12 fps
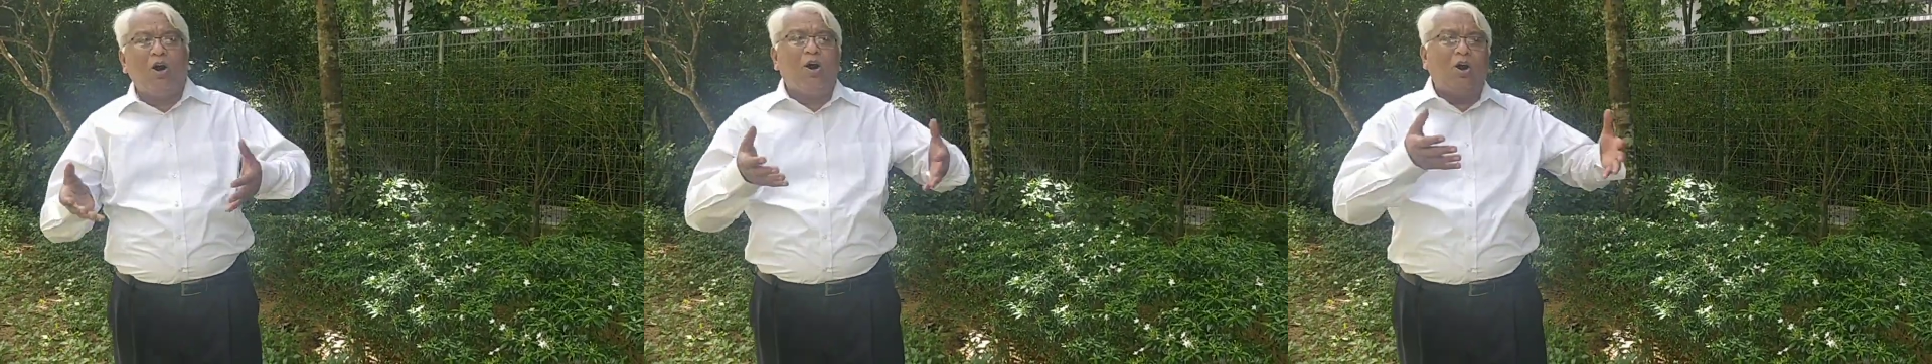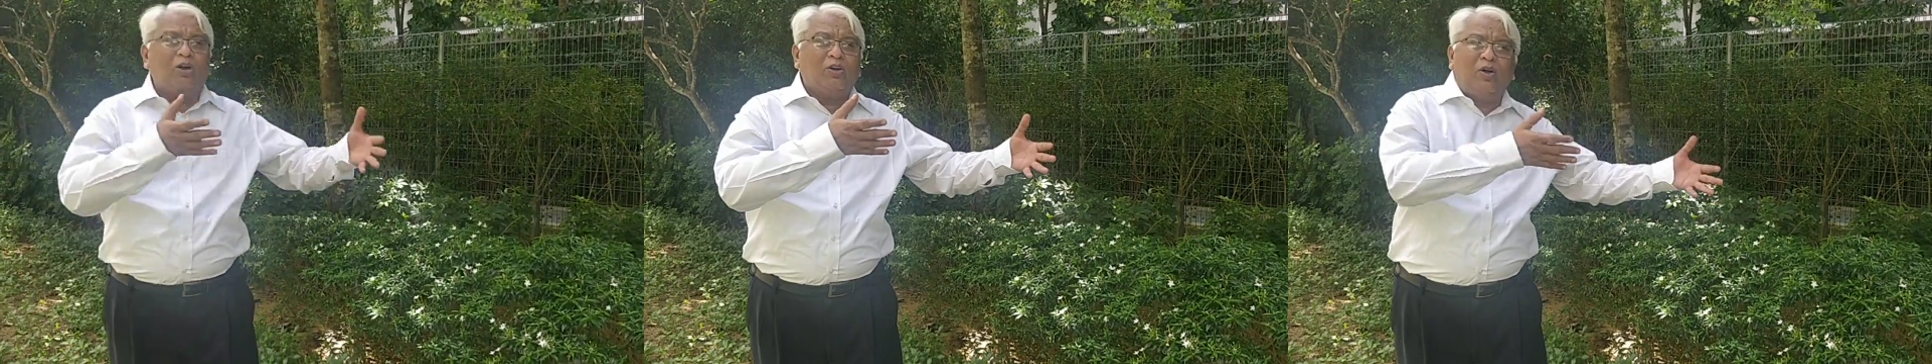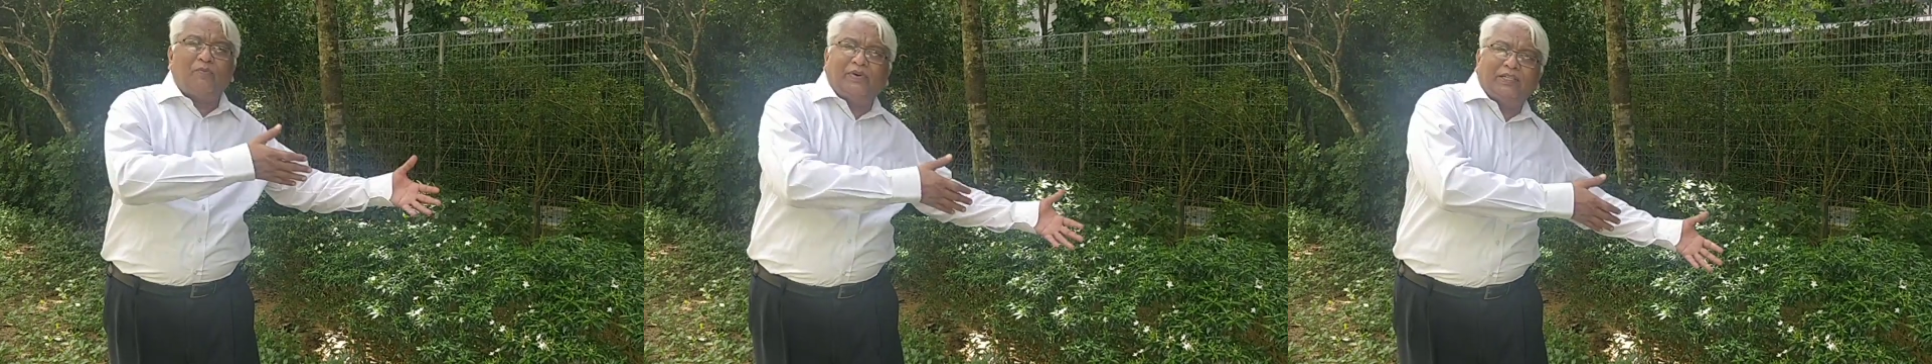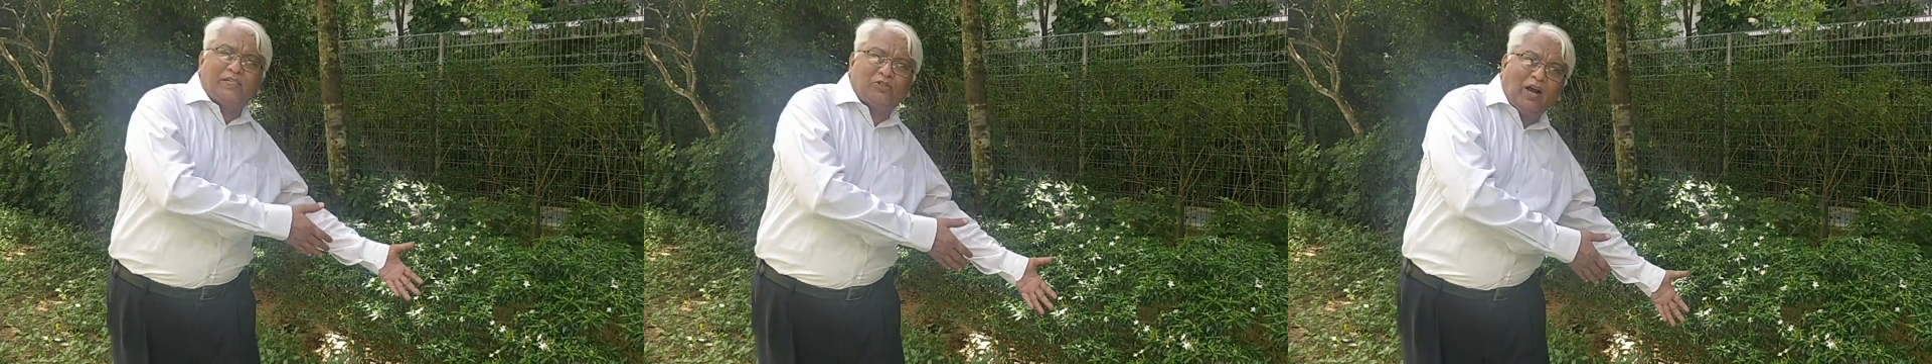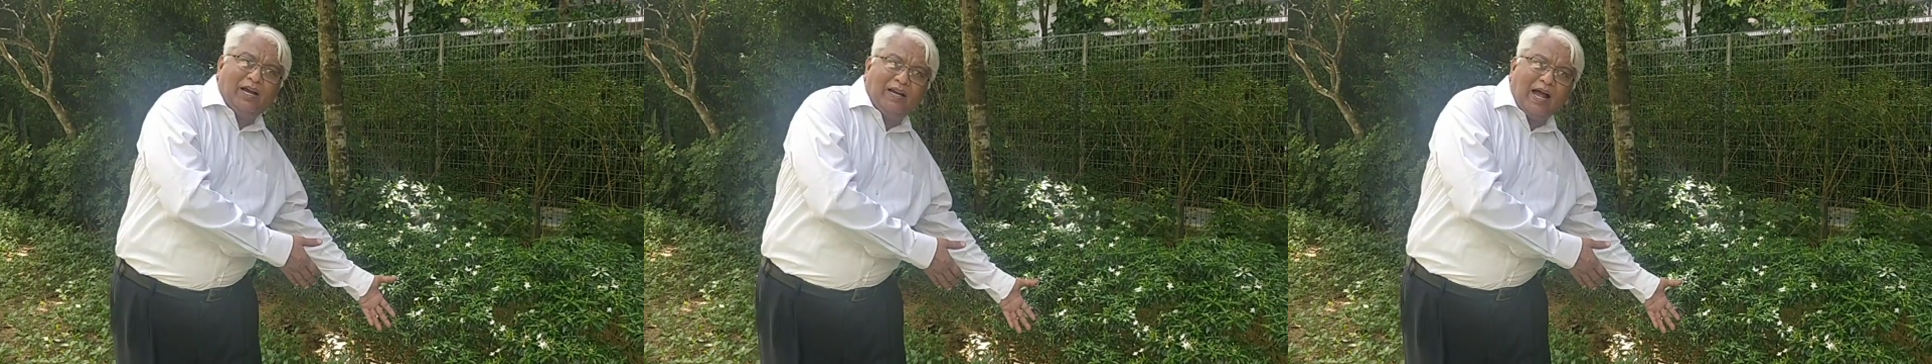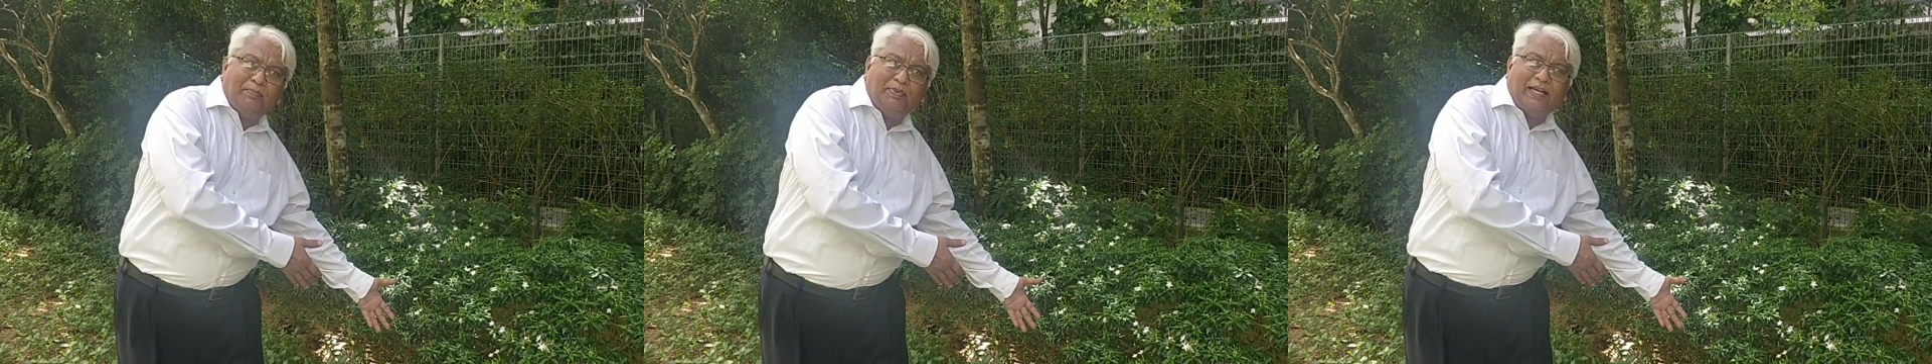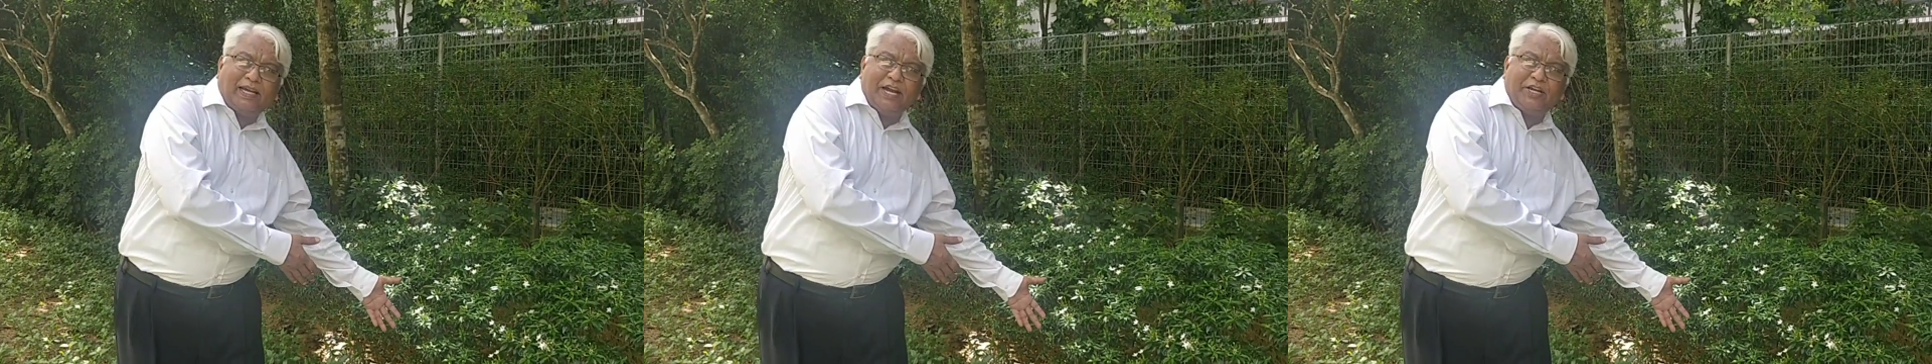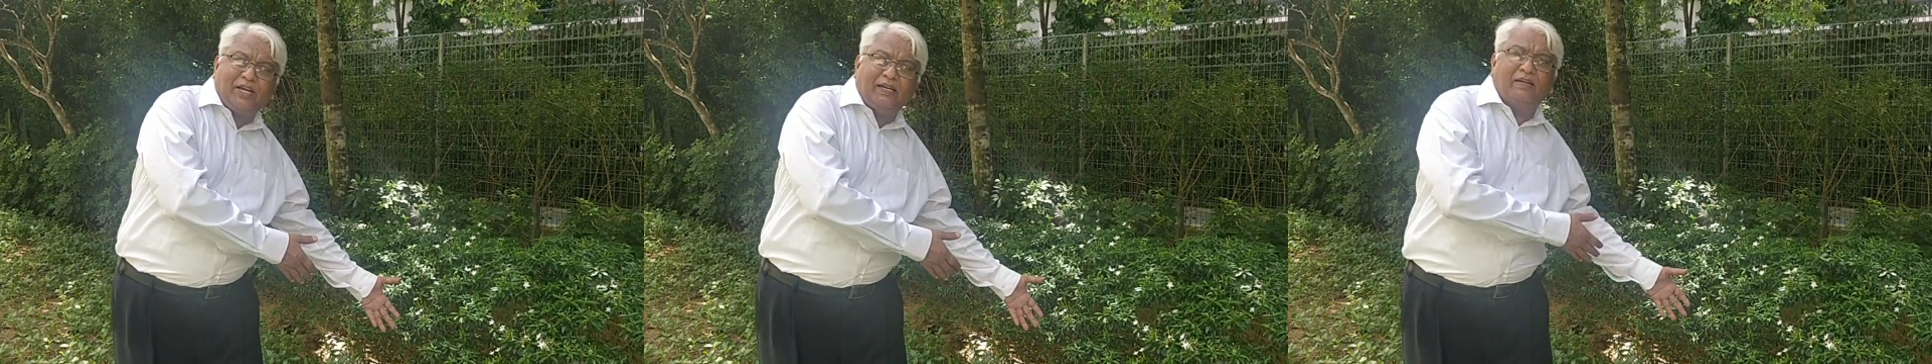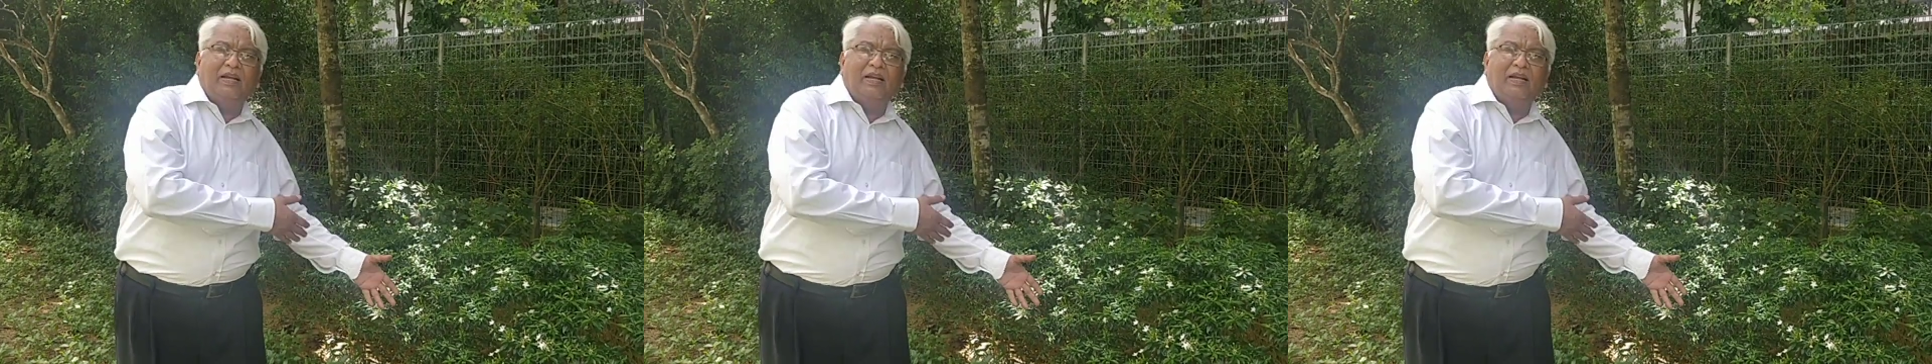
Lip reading: or for the soil application